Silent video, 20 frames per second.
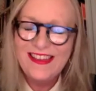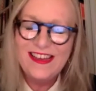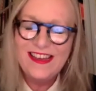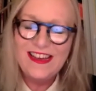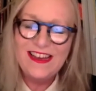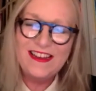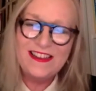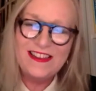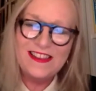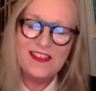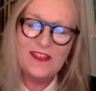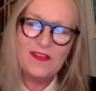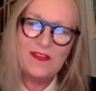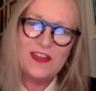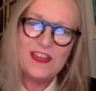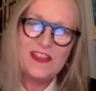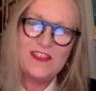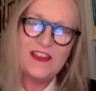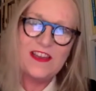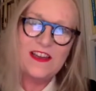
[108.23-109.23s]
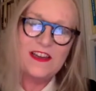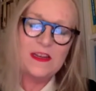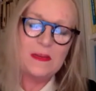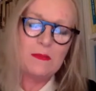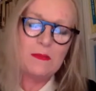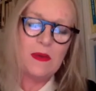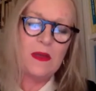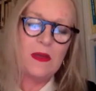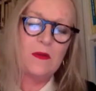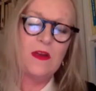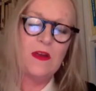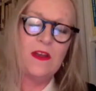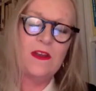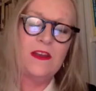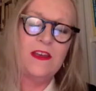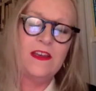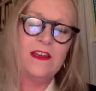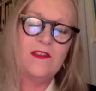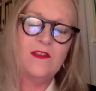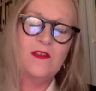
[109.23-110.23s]
I had this really tiny boat and
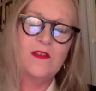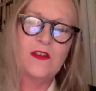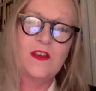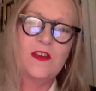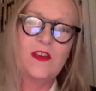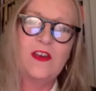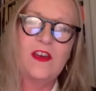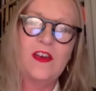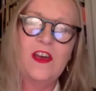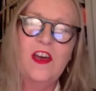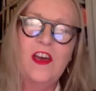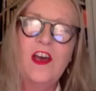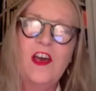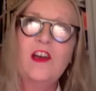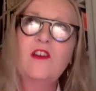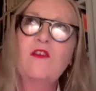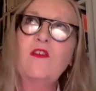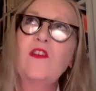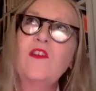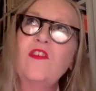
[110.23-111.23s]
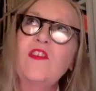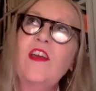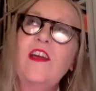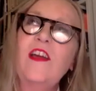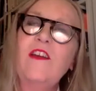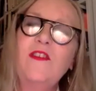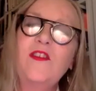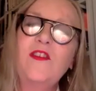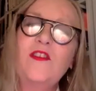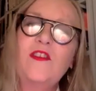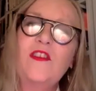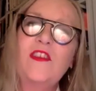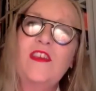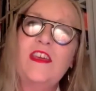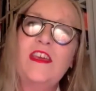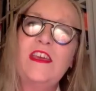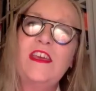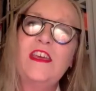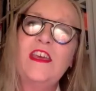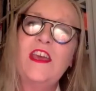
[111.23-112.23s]
I took her across the Irish
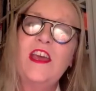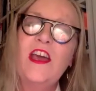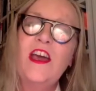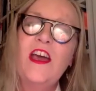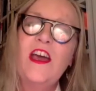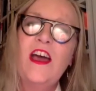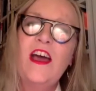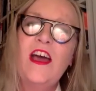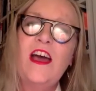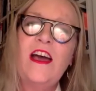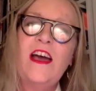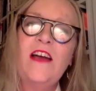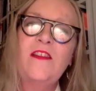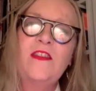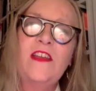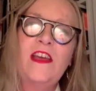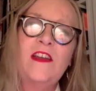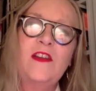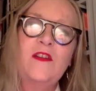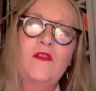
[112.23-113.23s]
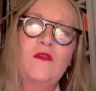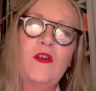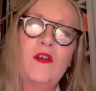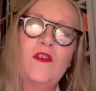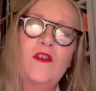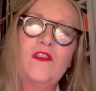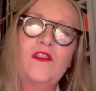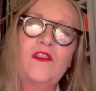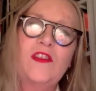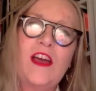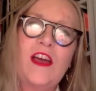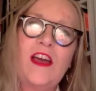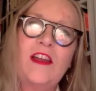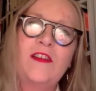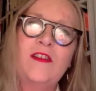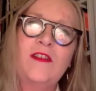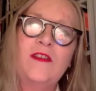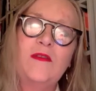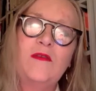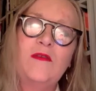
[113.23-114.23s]
Sea, and then across the
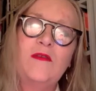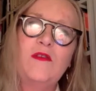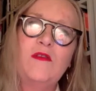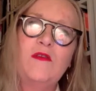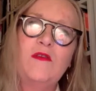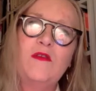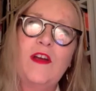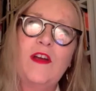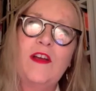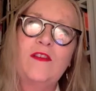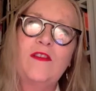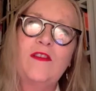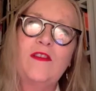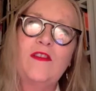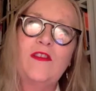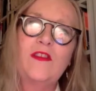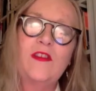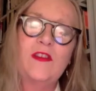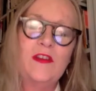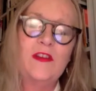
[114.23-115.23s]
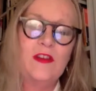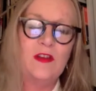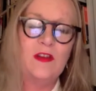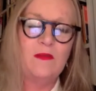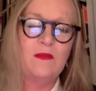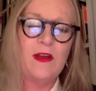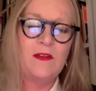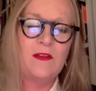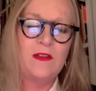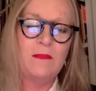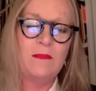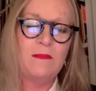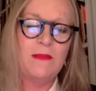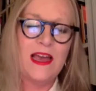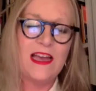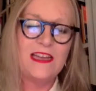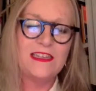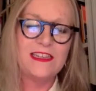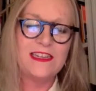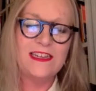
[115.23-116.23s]
Channel and through France and around the
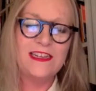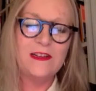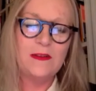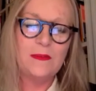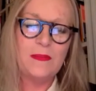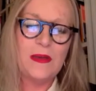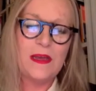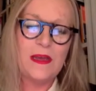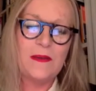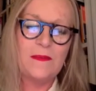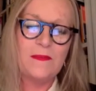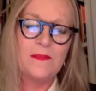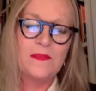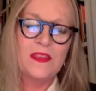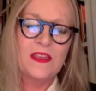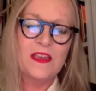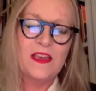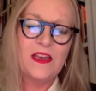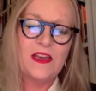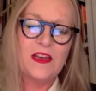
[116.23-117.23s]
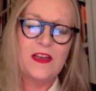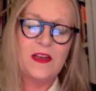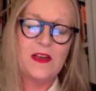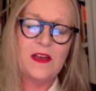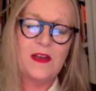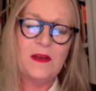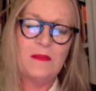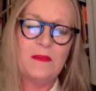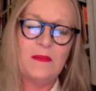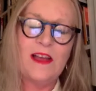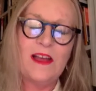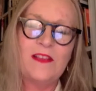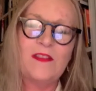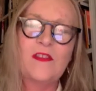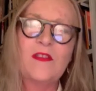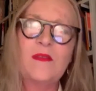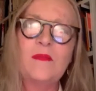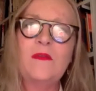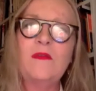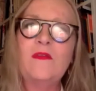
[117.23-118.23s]
Med a little bit. Um, and
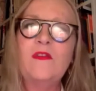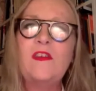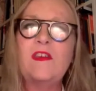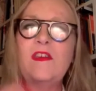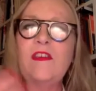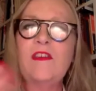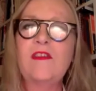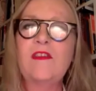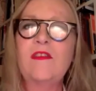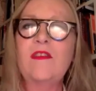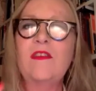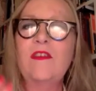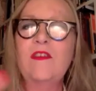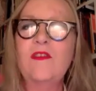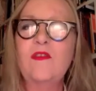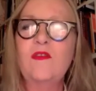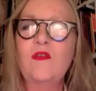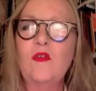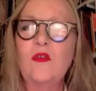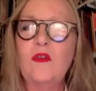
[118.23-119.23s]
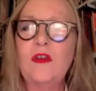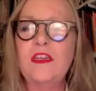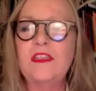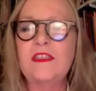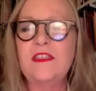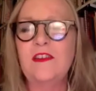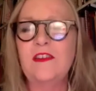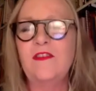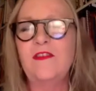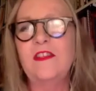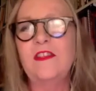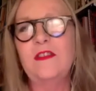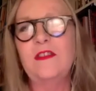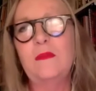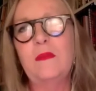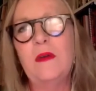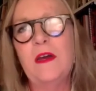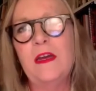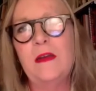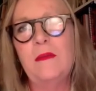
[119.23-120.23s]
some of these stories are
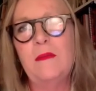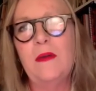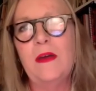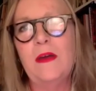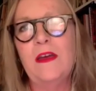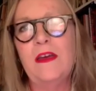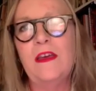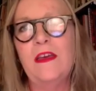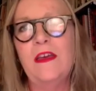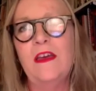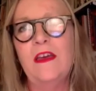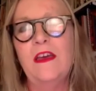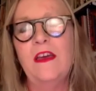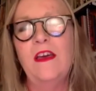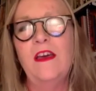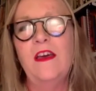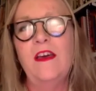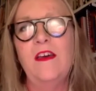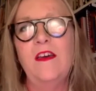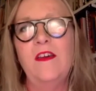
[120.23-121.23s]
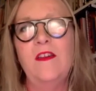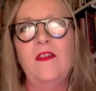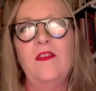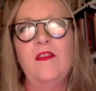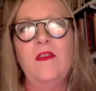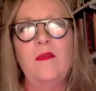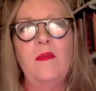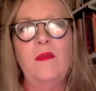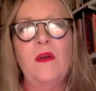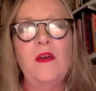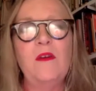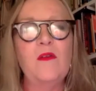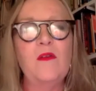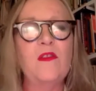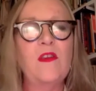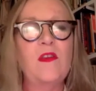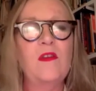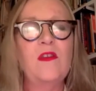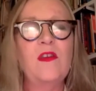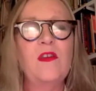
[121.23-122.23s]
inspired by the boat. So